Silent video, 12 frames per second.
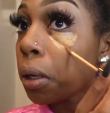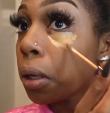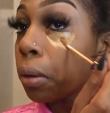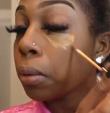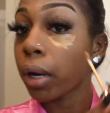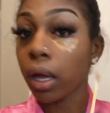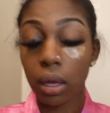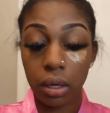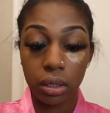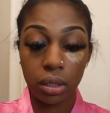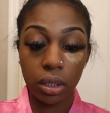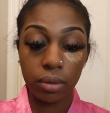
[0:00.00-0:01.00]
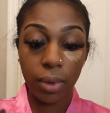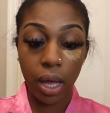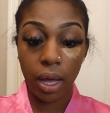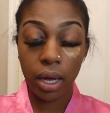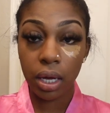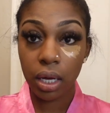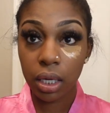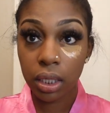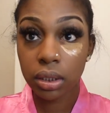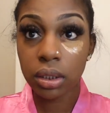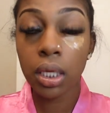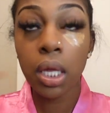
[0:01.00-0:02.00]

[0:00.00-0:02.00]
put it right underneath my eyes